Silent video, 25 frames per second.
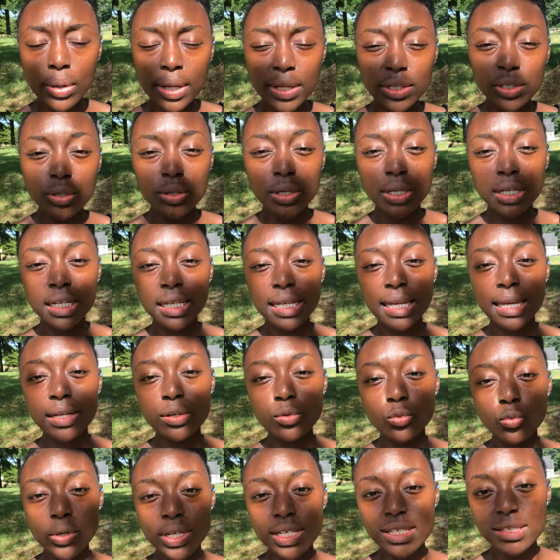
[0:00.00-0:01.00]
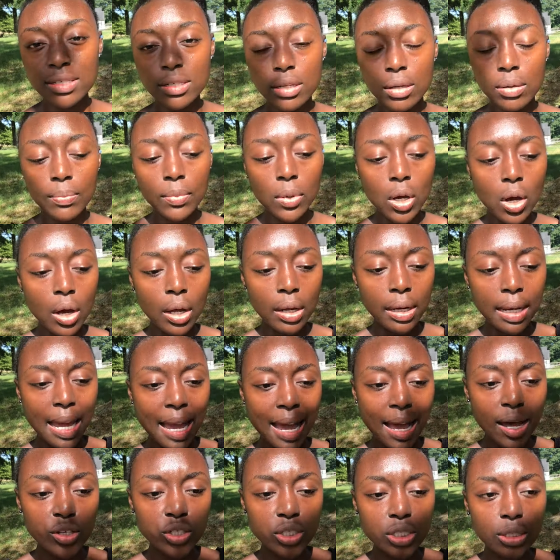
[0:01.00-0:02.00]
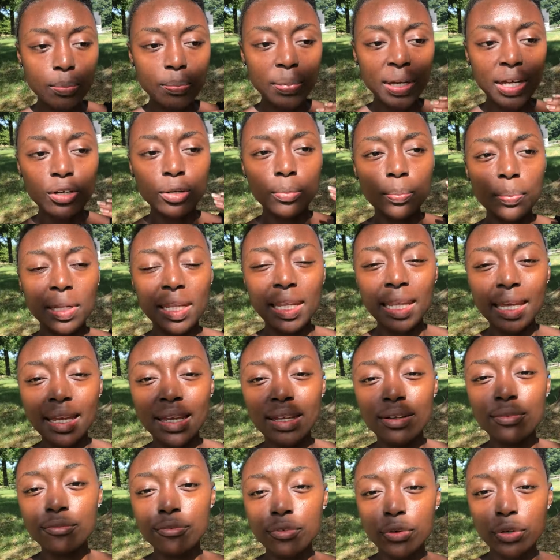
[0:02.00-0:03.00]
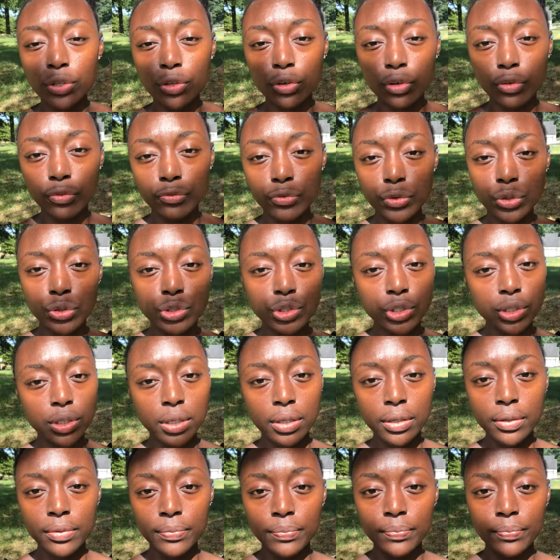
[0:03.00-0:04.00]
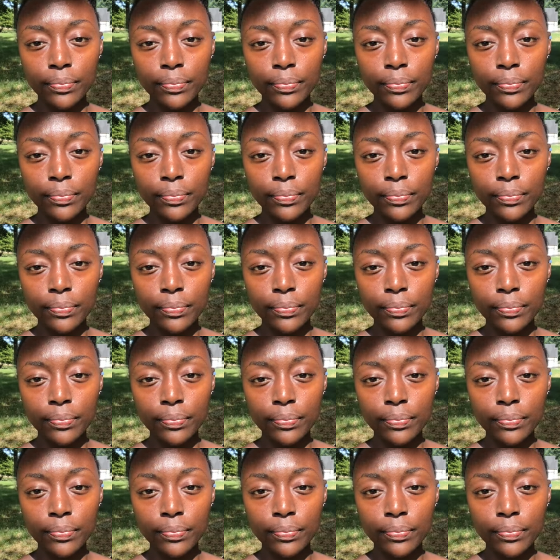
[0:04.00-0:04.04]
and you're going to gain wisdom on how to better plan for your future